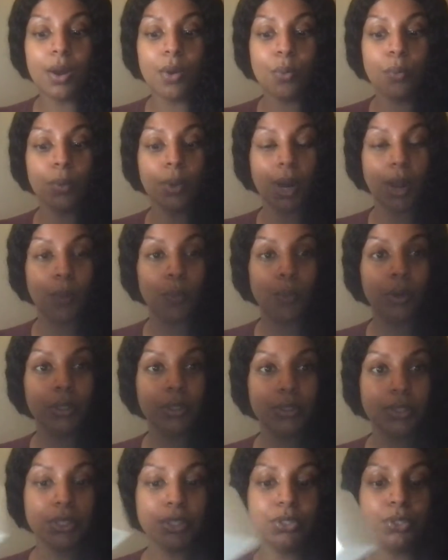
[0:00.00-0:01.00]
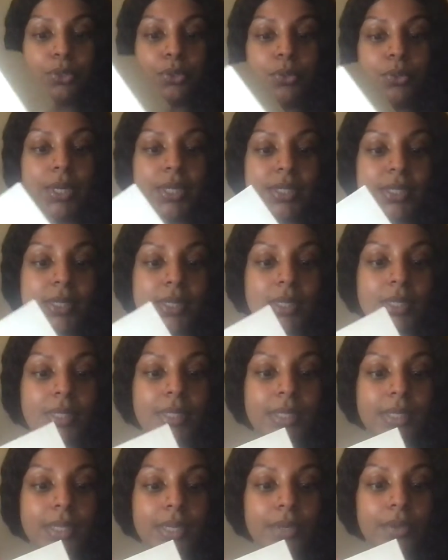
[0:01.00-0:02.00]
What I want you to do is
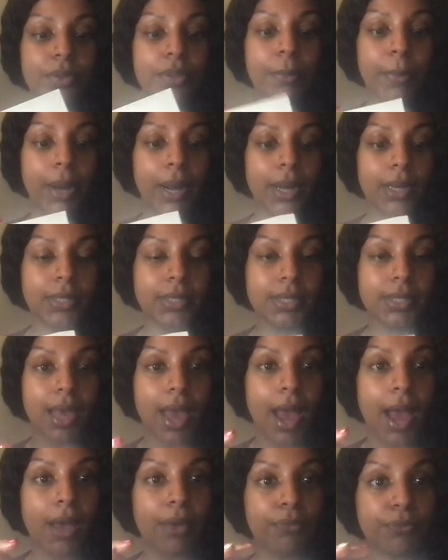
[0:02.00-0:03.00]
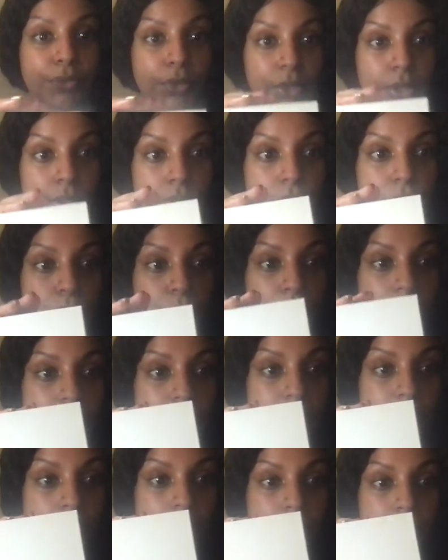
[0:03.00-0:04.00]
seal the box after you are
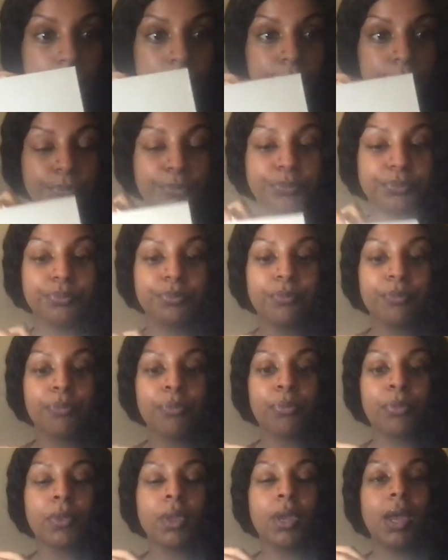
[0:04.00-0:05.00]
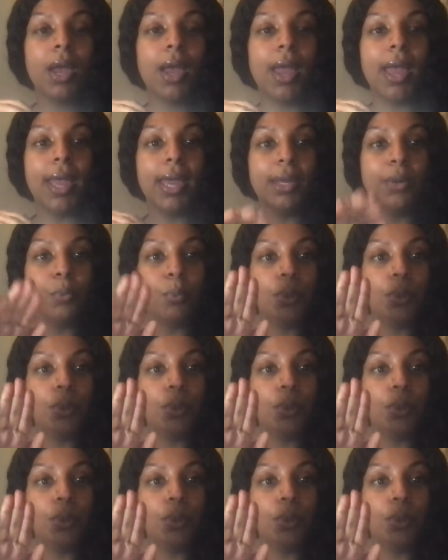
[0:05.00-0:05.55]
done, and